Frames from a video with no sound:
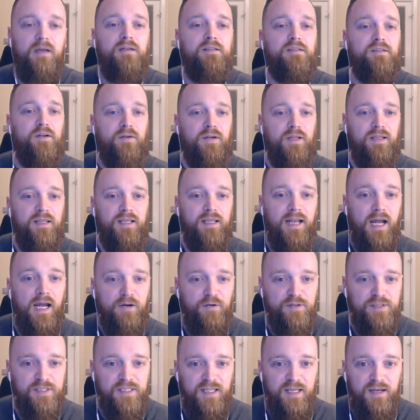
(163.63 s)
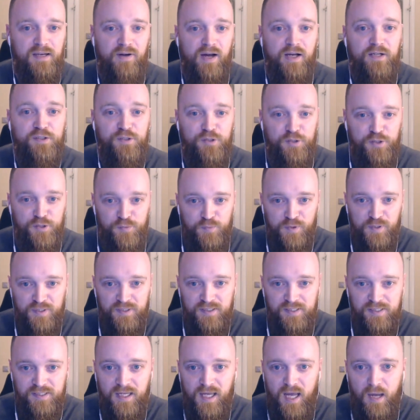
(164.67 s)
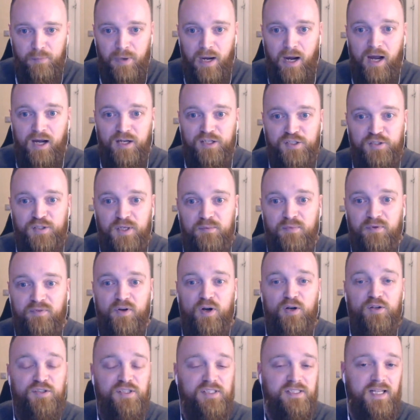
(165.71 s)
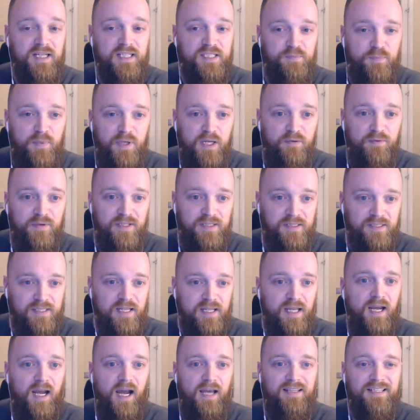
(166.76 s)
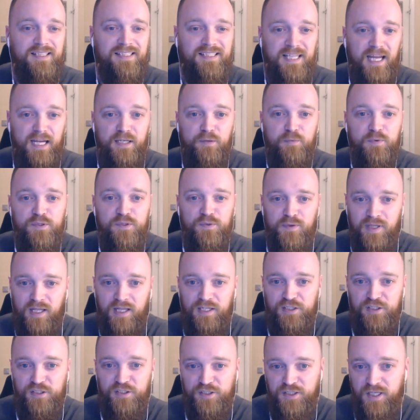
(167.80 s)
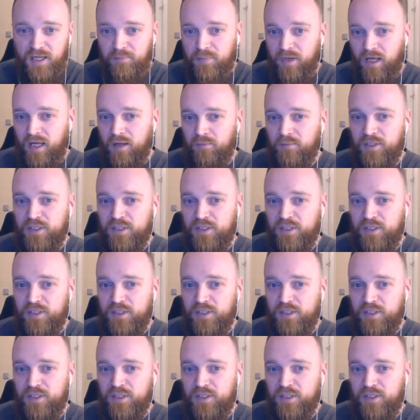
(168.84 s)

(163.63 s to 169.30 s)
sorry, the inaccuracy of our judgments about our stream of conscious experience and the tenuous relationship